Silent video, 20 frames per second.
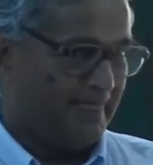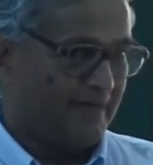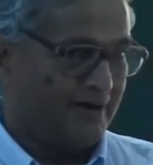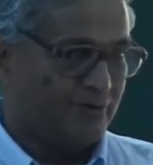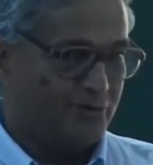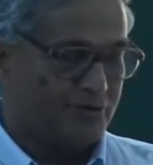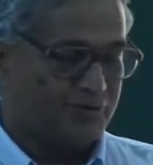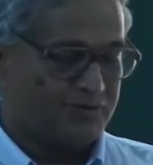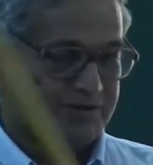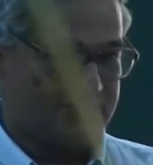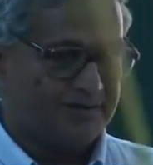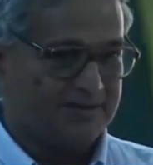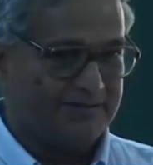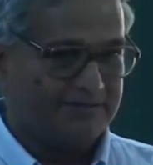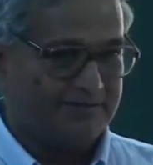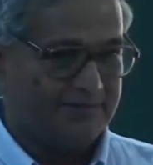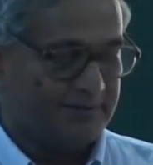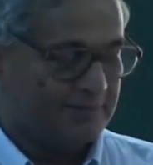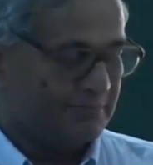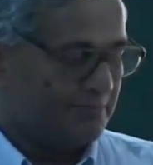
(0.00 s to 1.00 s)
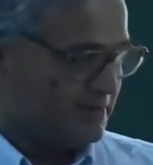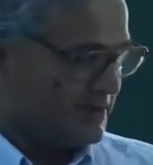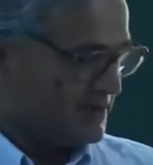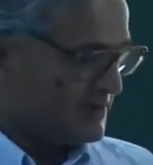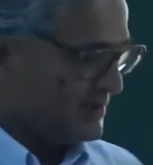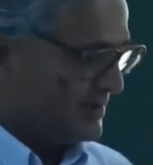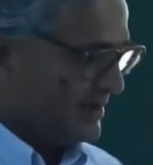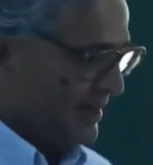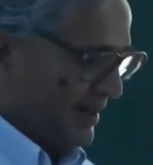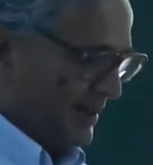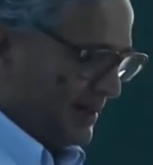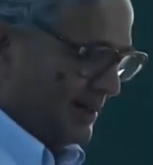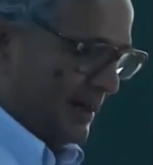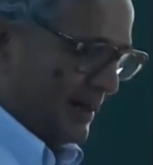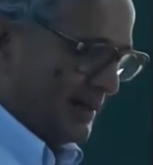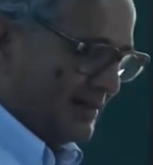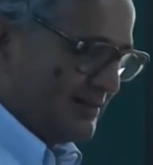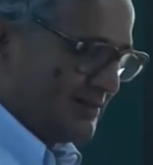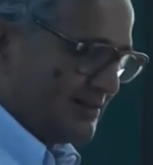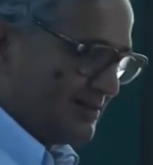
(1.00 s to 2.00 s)
Now you see basic and
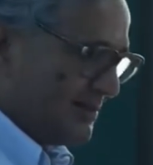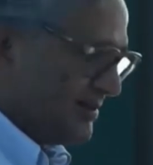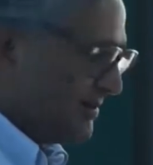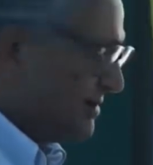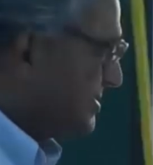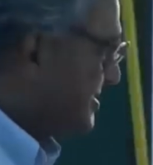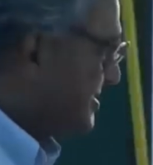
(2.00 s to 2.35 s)
another thing